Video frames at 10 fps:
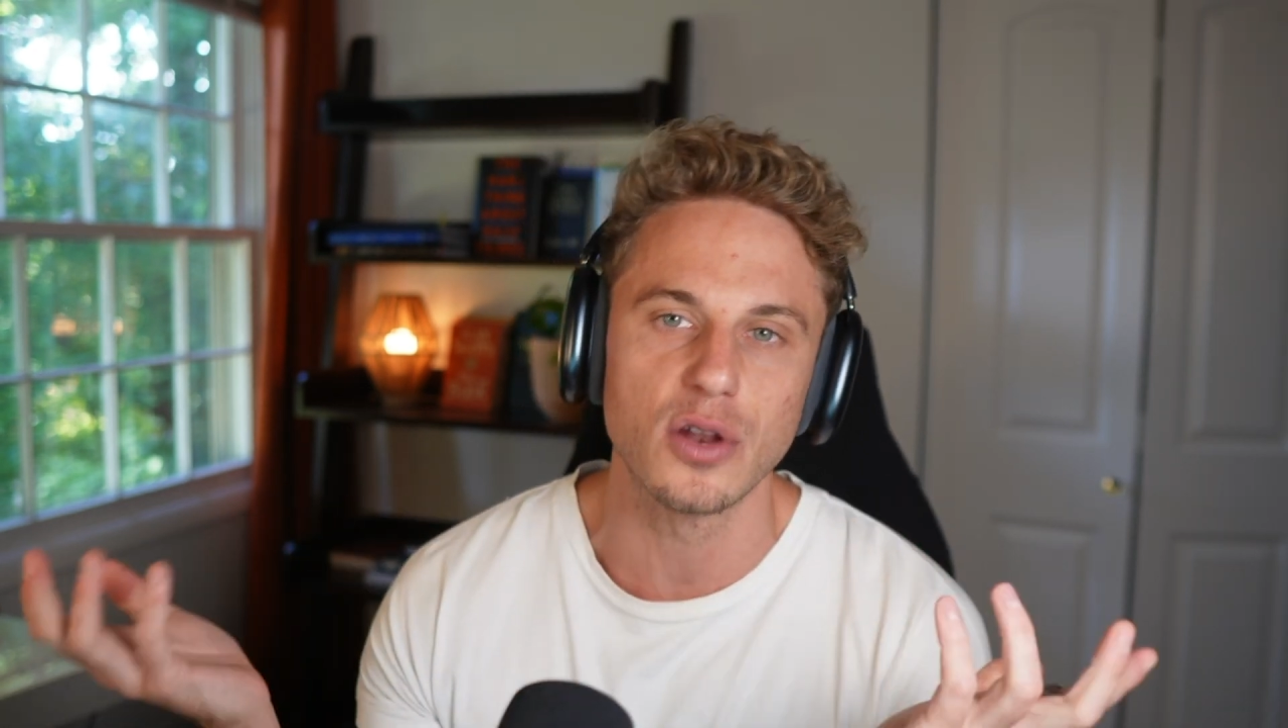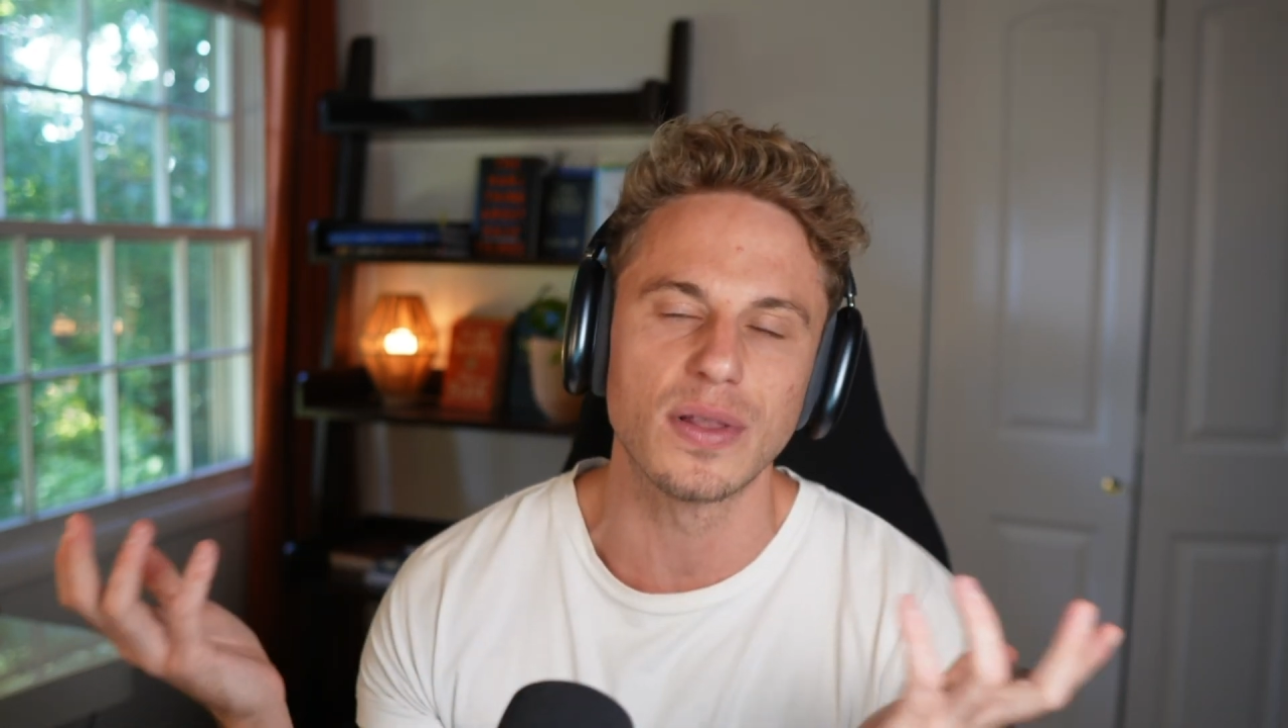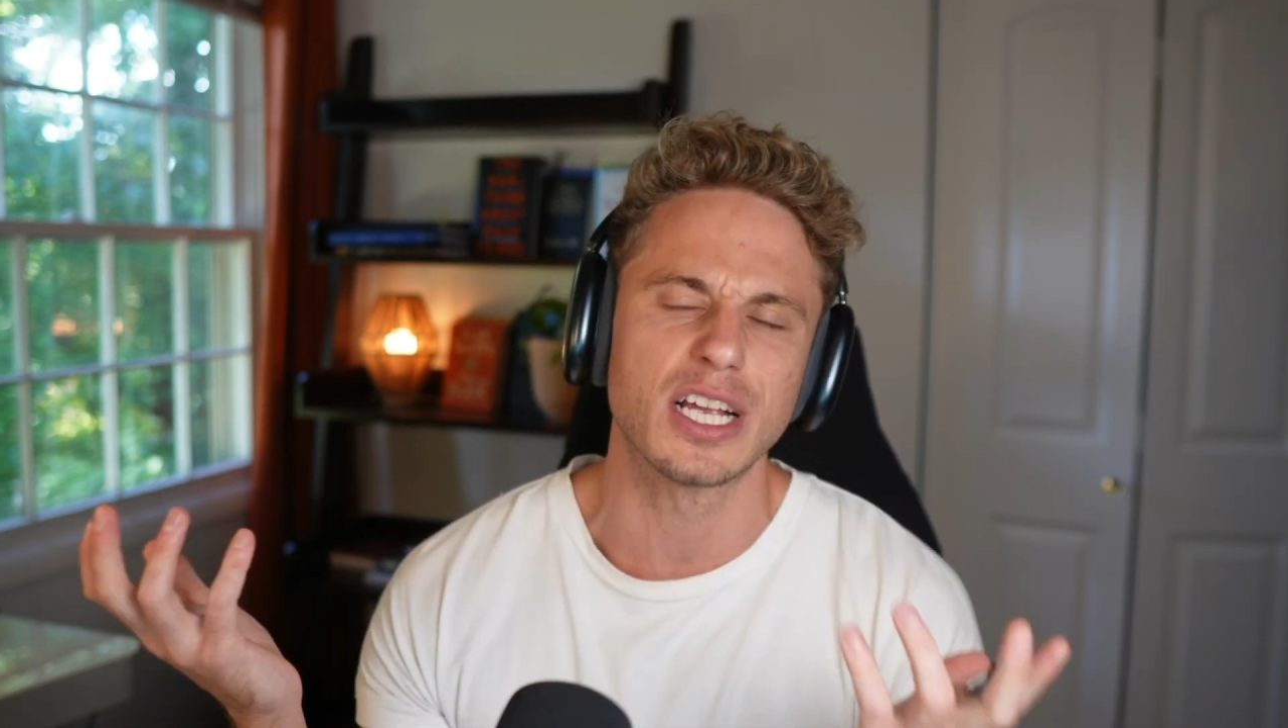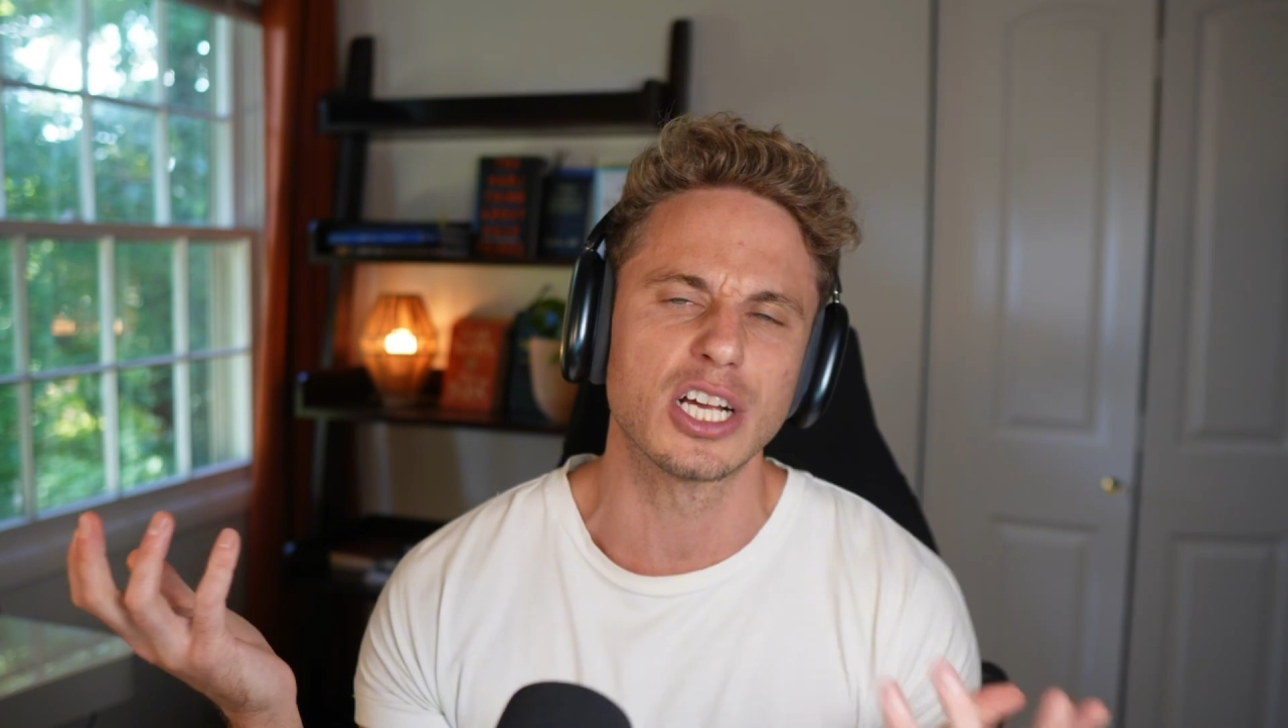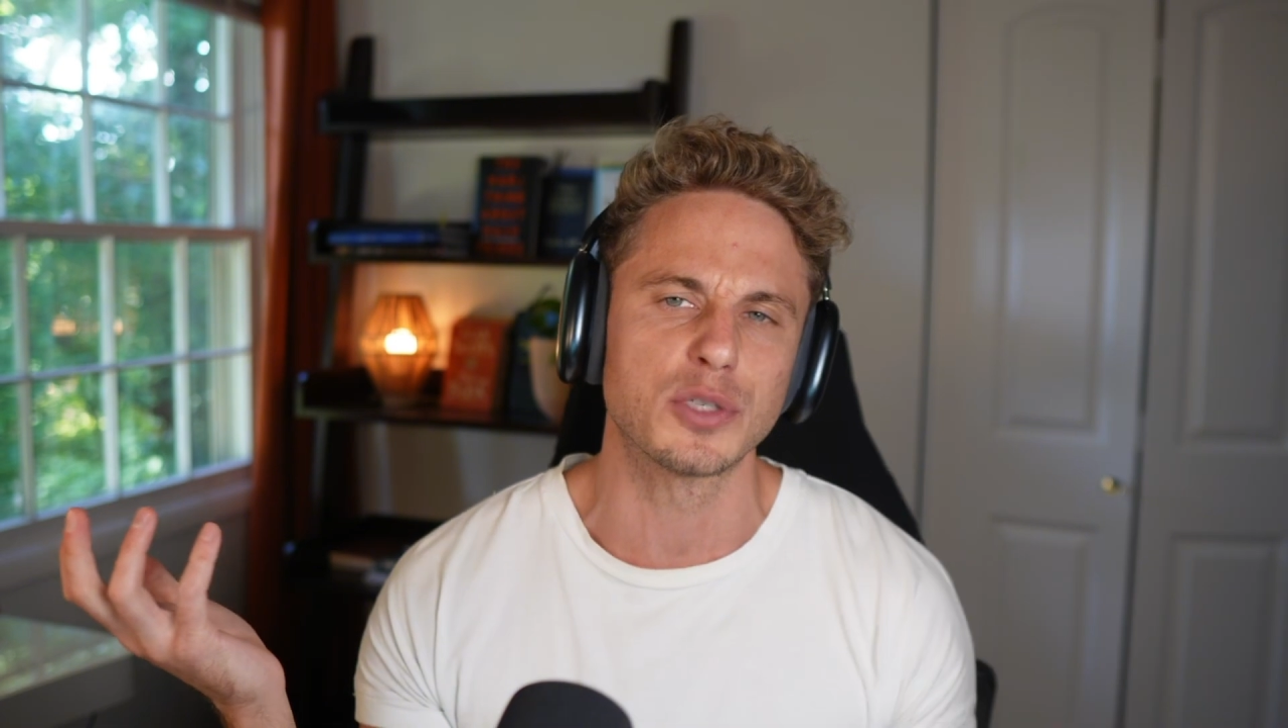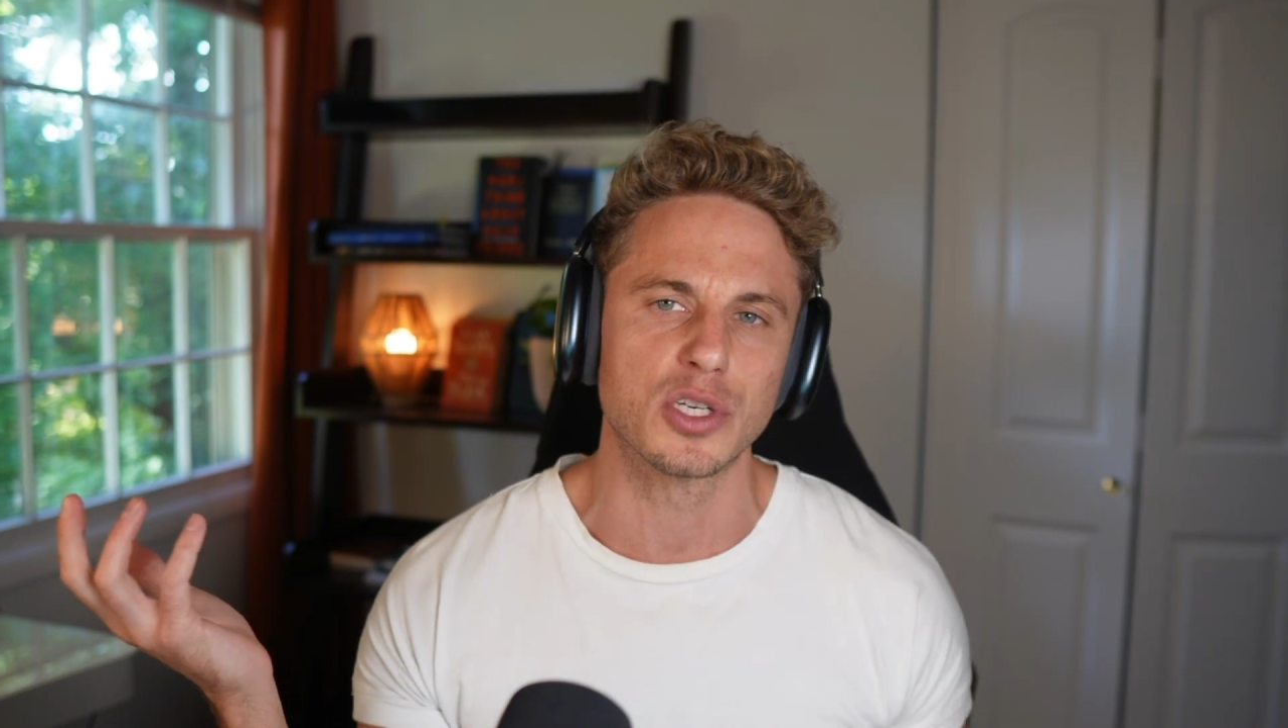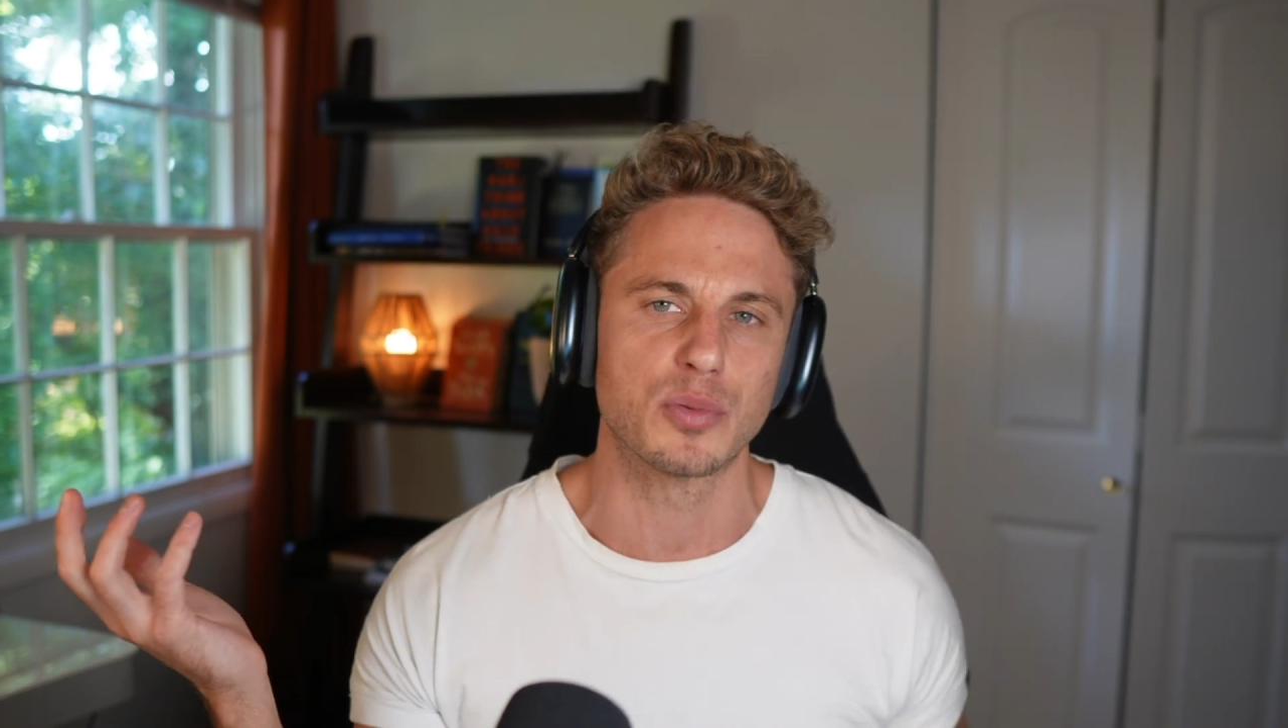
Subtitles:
like customer